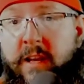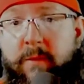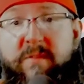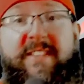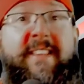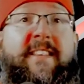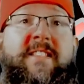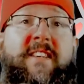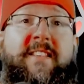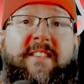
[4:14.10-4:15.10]
You've seen things
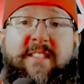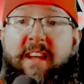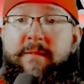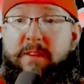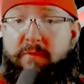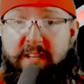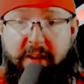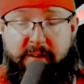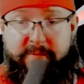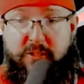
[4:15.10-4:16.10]
like this in games like Red Dead
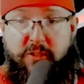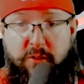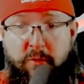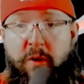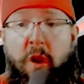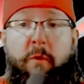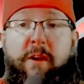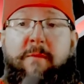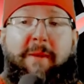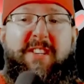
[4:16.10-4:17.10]
Redemption 2, where
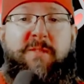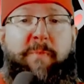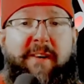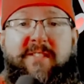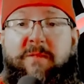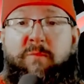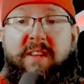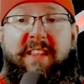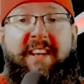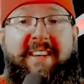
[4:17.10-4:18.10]
you might spare someone,
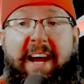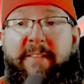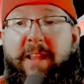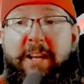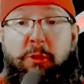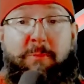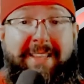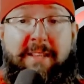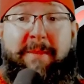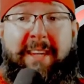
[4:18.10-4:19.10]
then down the line you meet
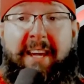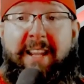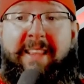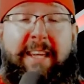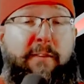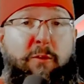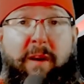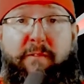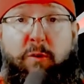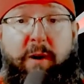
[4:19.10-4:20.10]
them again and they give you
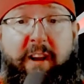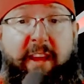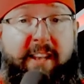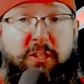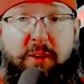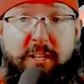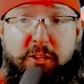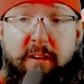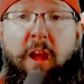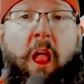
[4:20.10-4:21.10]
info on a hidden
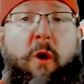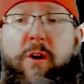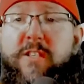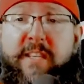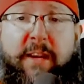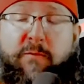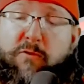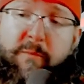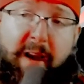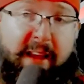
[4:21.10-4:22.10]
treasure or a secret
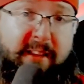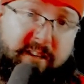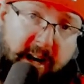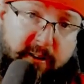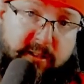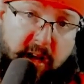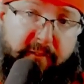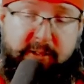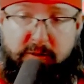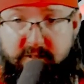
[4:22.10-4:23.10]
room behind the doctor's
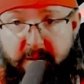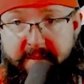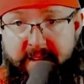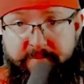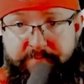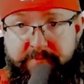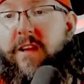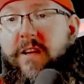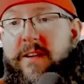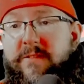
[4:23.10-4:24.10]
office or something.
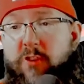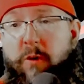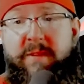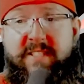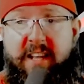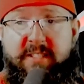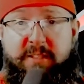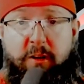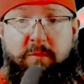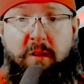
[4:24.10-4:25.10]
Tobi says,
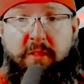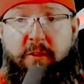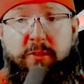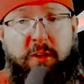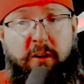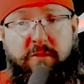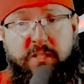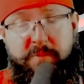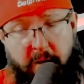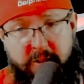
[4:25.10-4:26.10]
though, those are
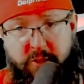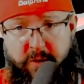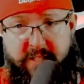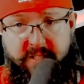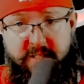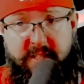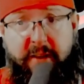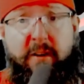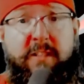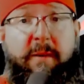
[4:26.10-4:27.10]
small choices. There
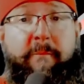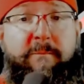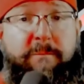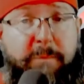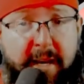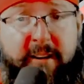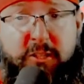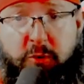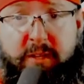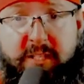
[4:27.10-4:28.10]
are some bigger
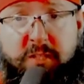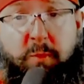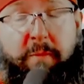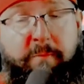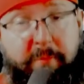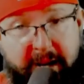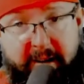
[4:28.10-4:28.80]
choices with bigger